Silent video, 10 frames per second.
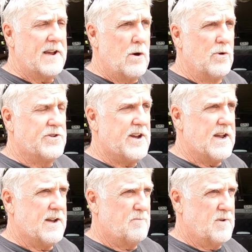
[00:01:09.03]
thing I will
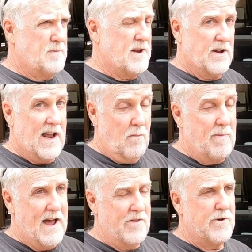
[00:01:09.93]
tell you, depending on how
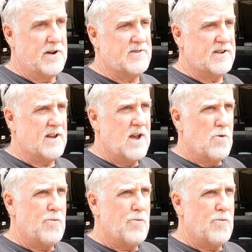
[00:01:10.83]
bad the rust is,